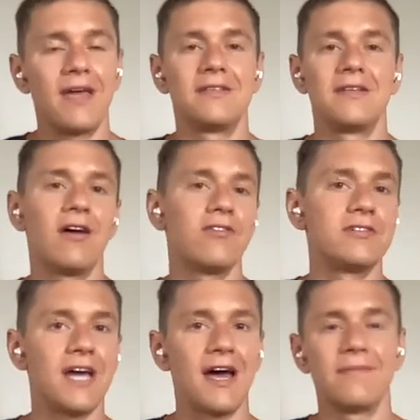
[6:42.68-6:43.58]
And
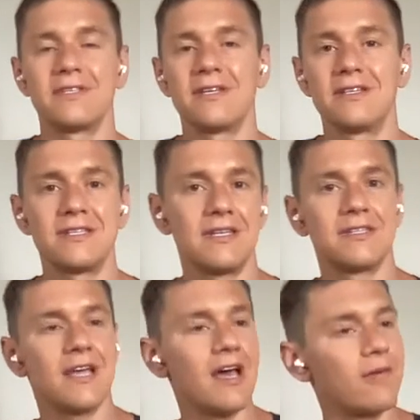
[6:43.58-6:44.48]
other times
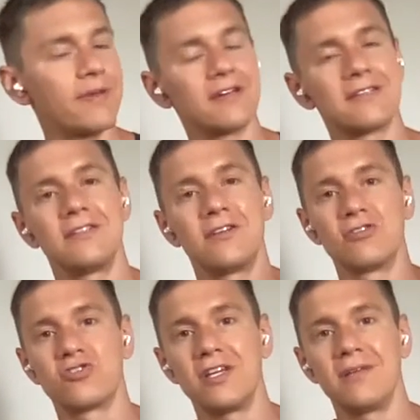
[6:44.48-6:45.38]
is helping us,
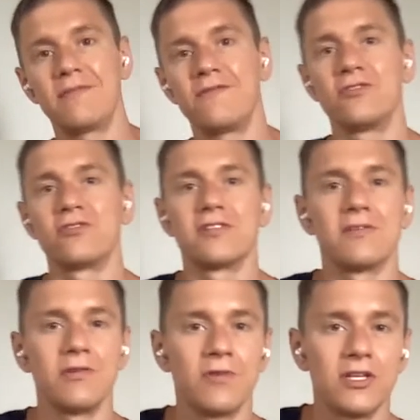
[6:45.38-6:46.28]
dream futures
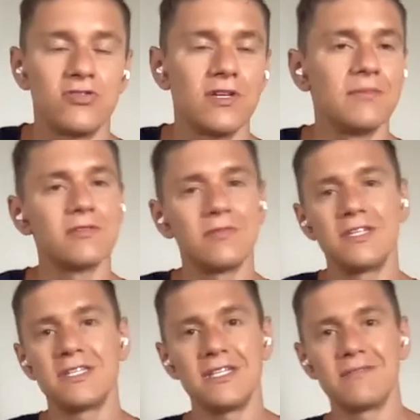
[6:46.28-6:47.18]
that we want to dream. So we
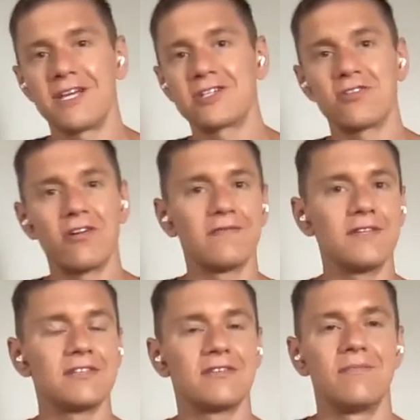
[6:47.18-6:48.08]
just need to make sure all of
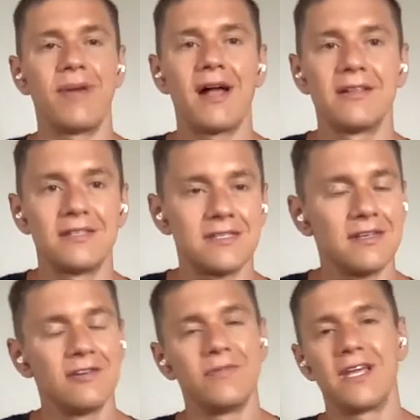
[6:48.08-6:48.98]
these are in balance.
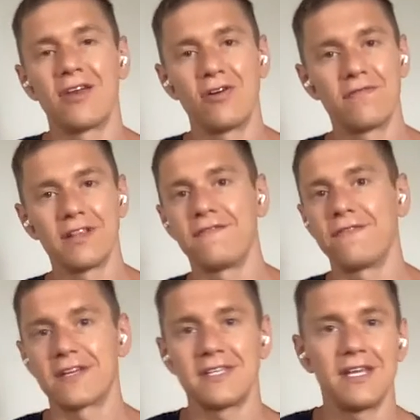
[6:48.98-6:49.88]
We get overly
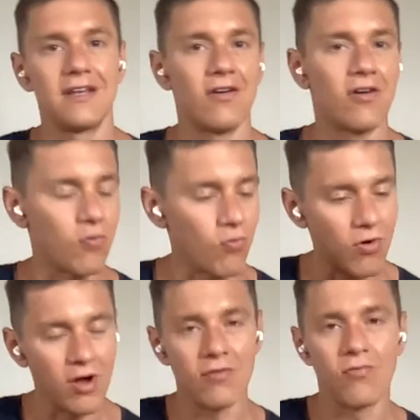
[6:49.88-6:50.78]
fixated on
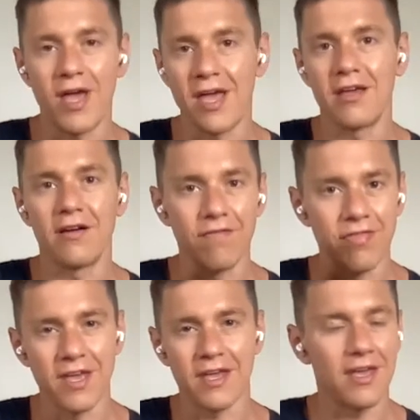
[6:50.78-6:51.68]
one way of
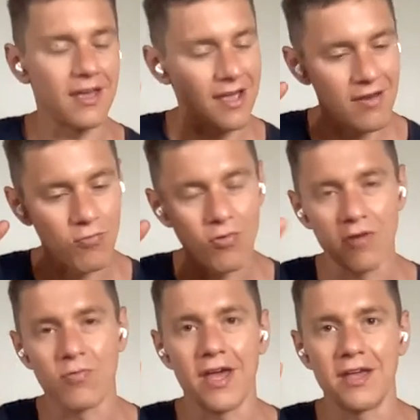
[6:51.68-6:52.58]
thinking and
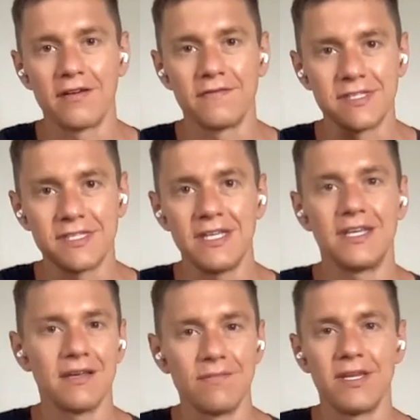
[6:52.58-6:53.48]
one way of
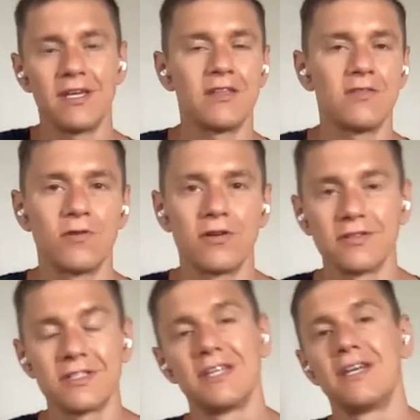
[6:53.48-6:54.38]
seeing and being in the
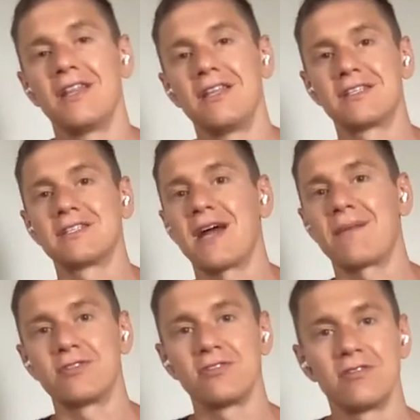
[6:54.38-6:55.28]
world. This is an
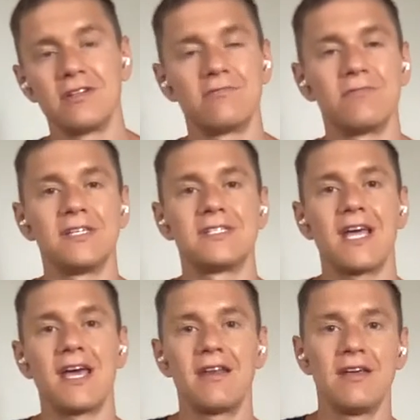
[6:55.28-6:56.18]
opportunity to
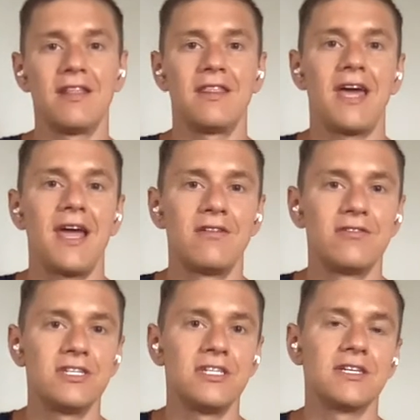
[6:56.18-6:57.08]
reset that
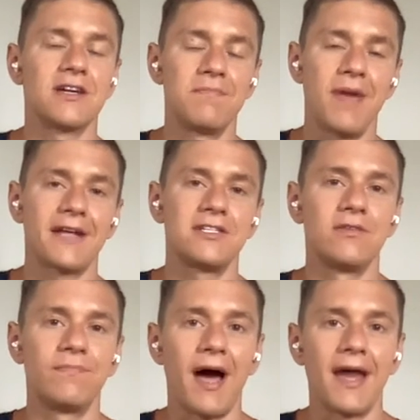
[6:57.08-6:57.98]
energy, to come back to
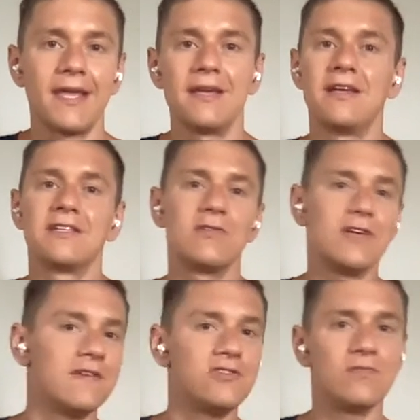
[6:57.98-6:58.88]
your body. So it
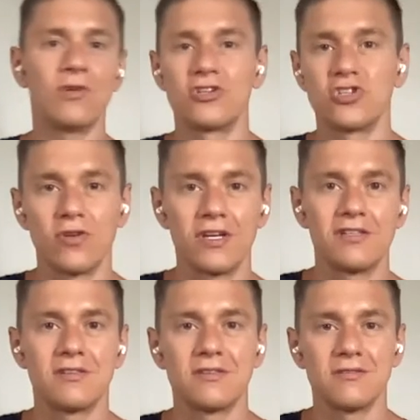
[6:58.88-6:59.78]
gives you more
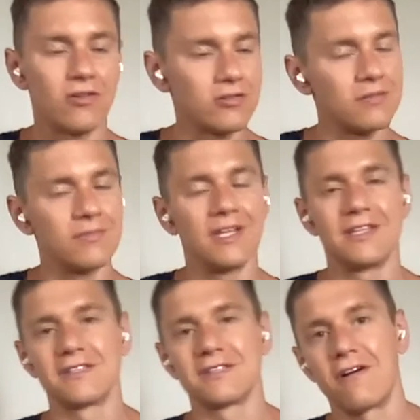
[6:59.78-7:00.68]
choice. Ultimately,
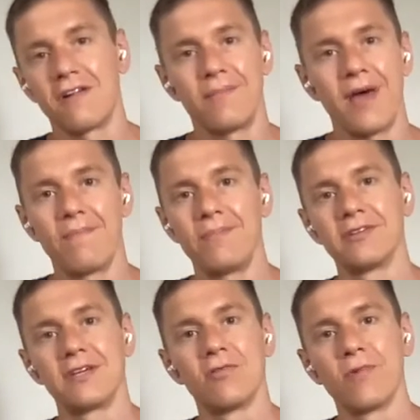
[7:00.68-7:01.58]
this is all about
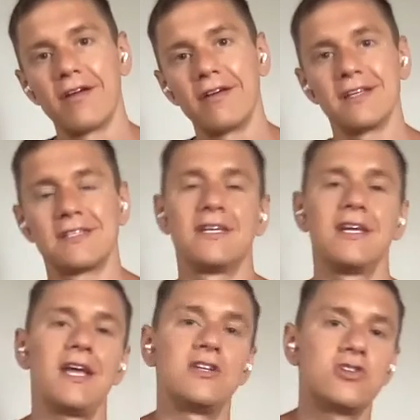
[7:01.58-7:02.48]
building awareness
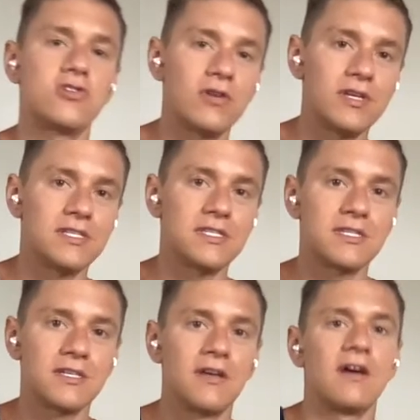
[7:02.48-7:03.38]
and
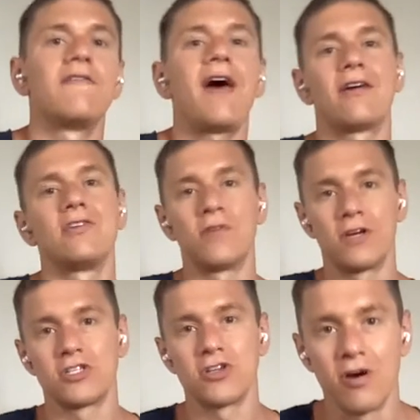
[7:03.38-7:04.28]
choice of how you
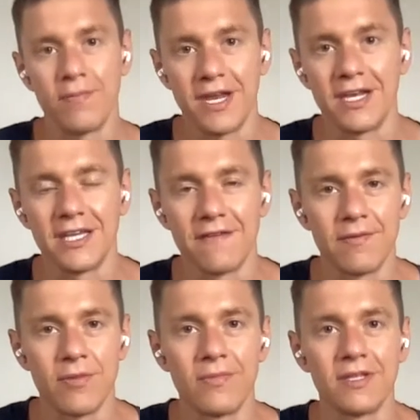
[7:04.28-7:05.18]
want to show up in any
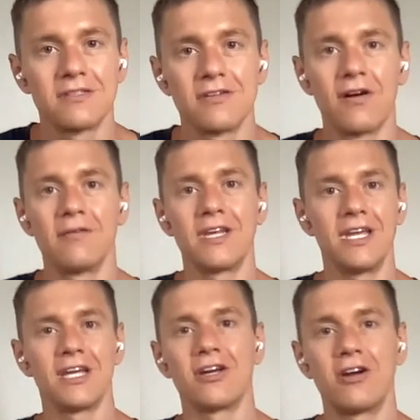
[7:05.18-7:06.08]
given moment. So I'm going
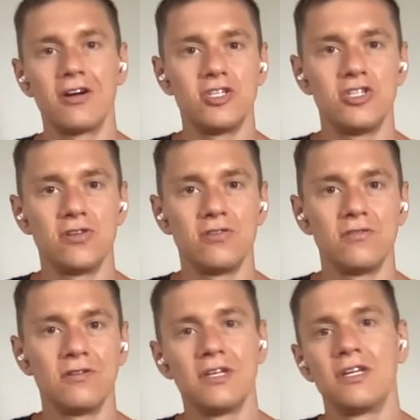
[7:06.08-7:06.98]
to encourage
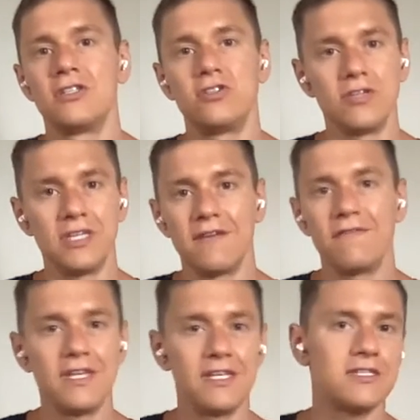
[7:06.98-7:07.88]
you to
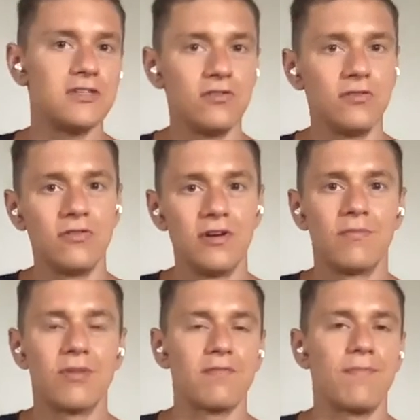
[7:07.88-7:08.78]
give these two
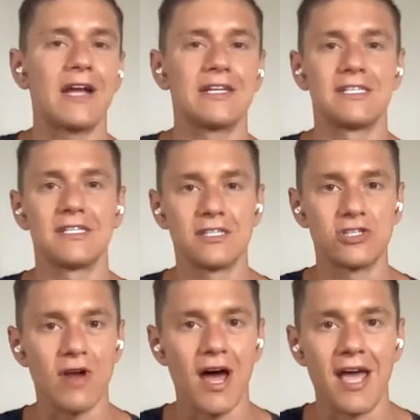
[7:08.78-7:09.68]
breath practices a
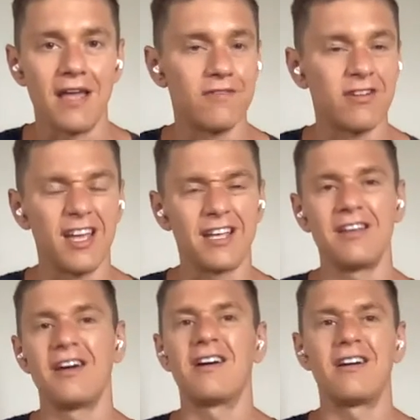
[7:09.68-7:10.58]
try. If you're like,
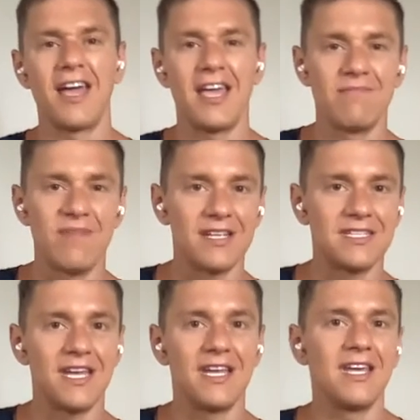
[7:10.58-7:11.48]
nah, I hate
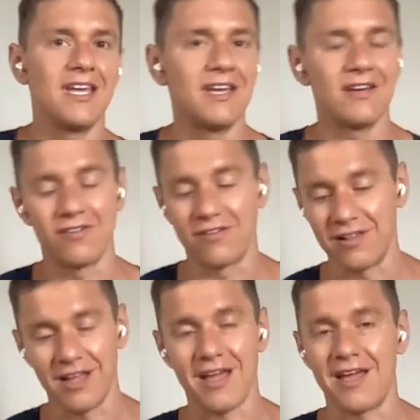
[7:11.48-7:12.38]
meditating, or
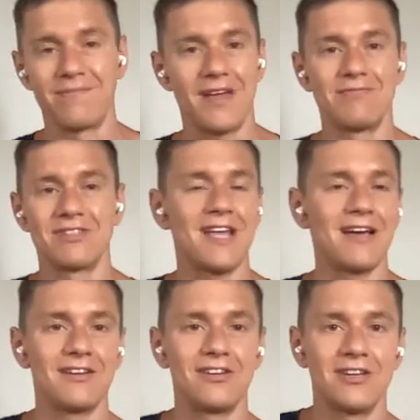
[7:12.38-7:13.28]
like, I'm just
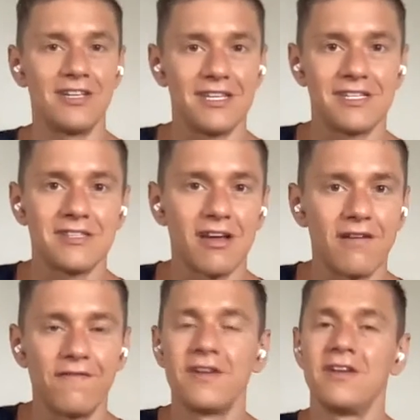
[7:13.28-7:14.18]
not good at this
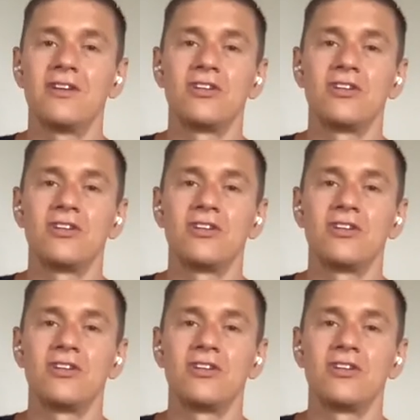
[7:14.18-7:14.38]
stuff,